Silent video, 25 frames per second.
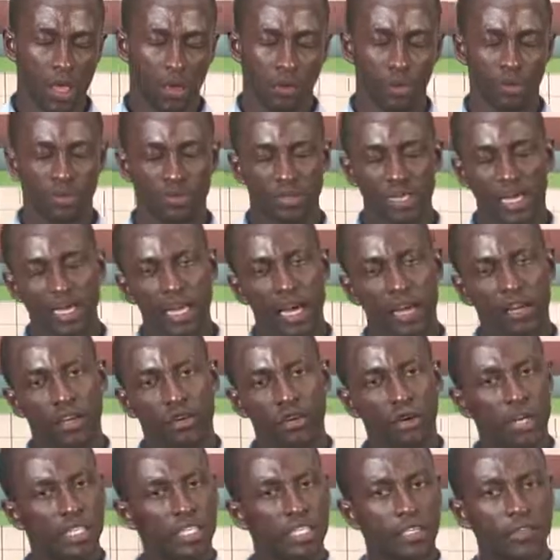We've said that
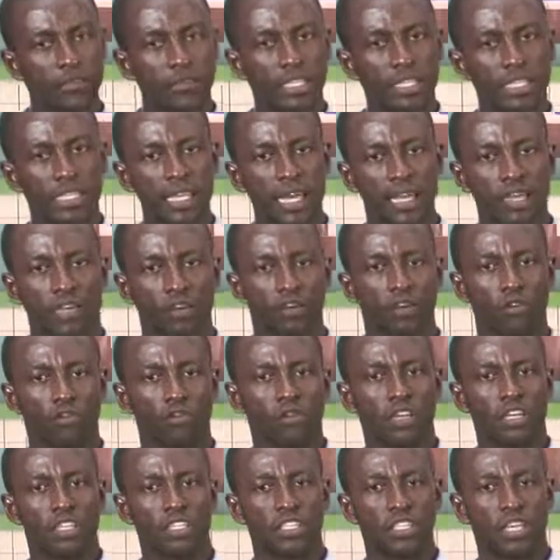creativity and
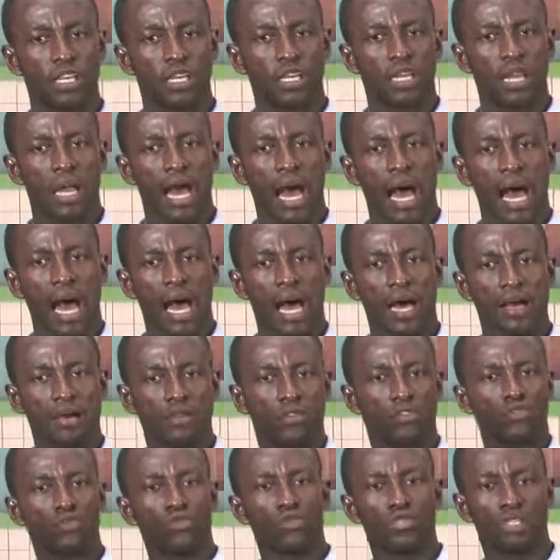innovation are
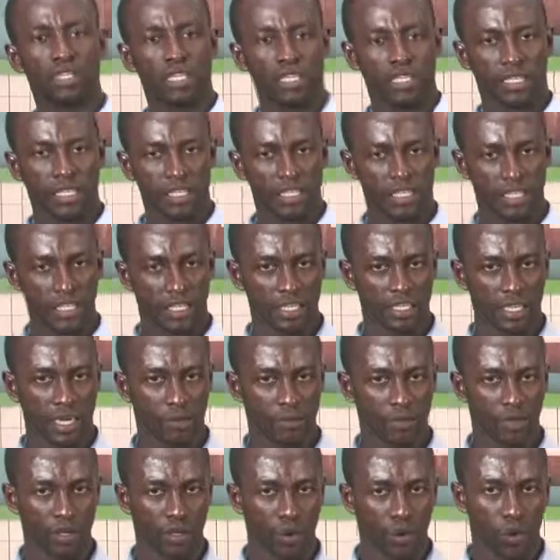used
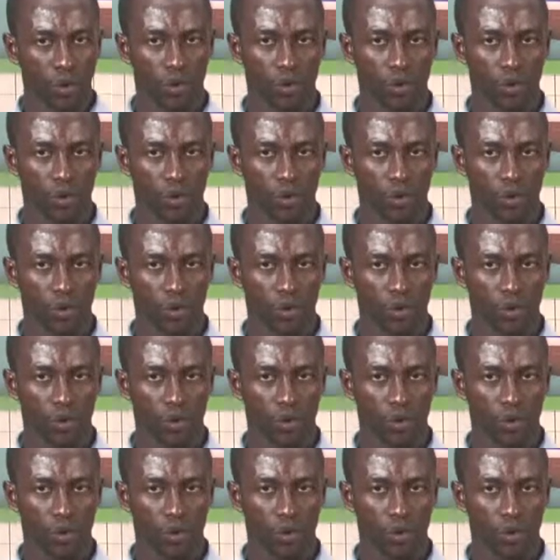interchangeably.